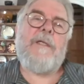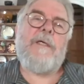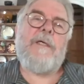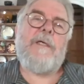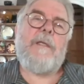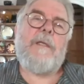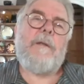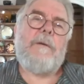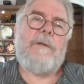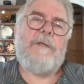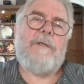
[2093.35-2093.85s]

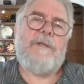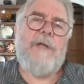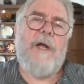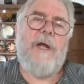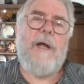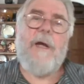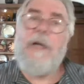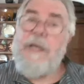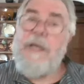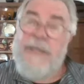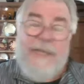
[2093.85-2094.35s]

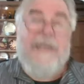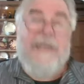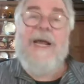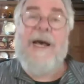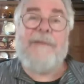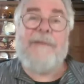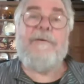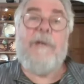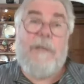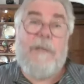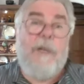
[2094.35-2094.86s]
that can
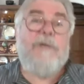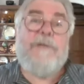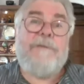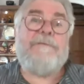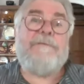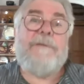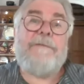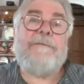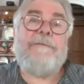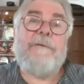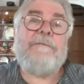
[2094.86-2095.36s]
have a lot
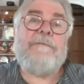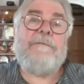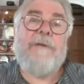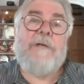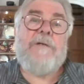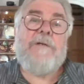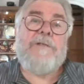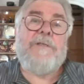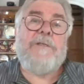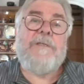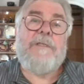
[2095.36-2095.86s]
of different
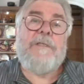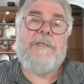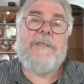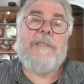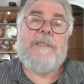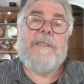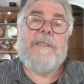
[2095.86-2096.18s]
functions.